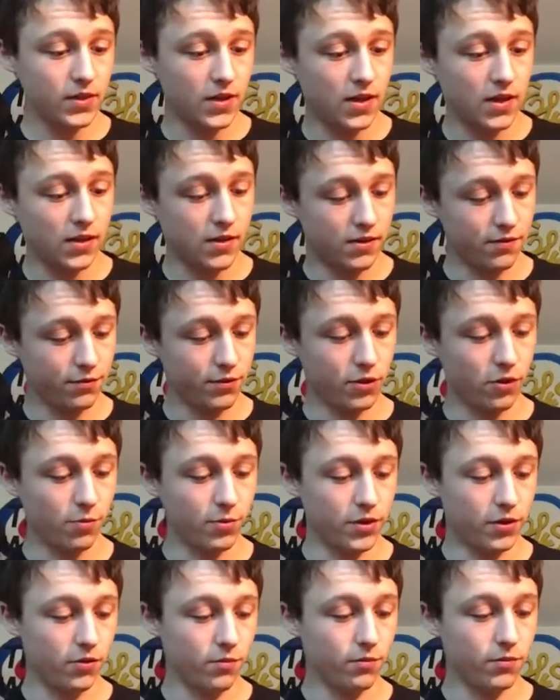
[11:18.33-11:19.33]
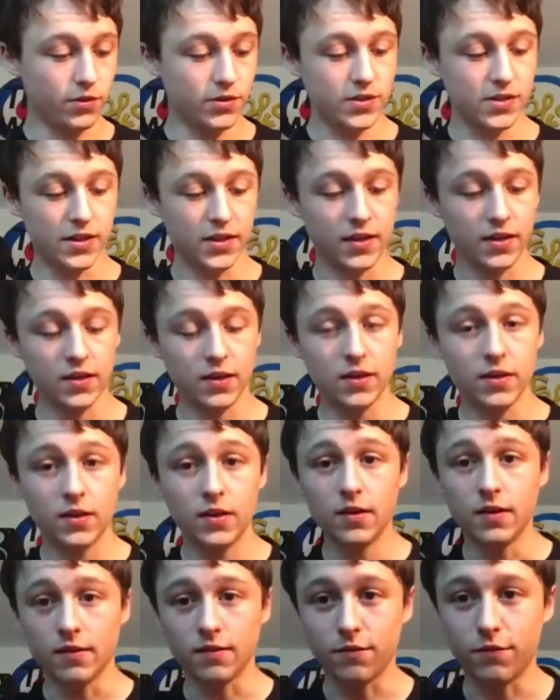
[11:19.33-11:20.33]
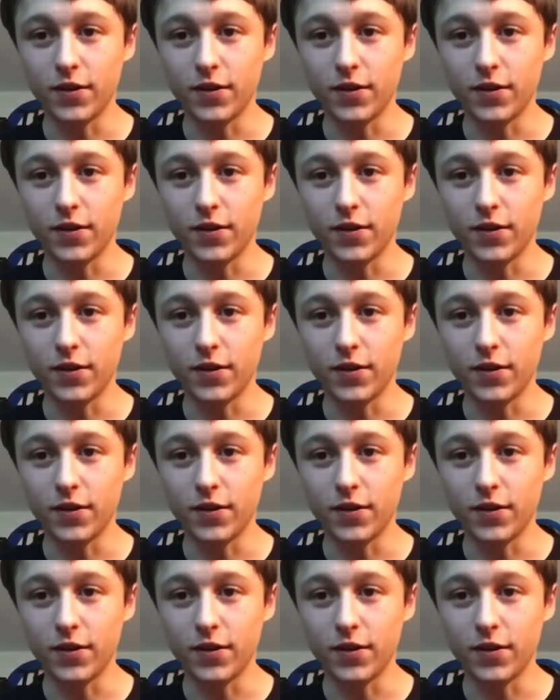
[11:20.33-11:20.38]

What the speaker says: If we open it up, we'll see. I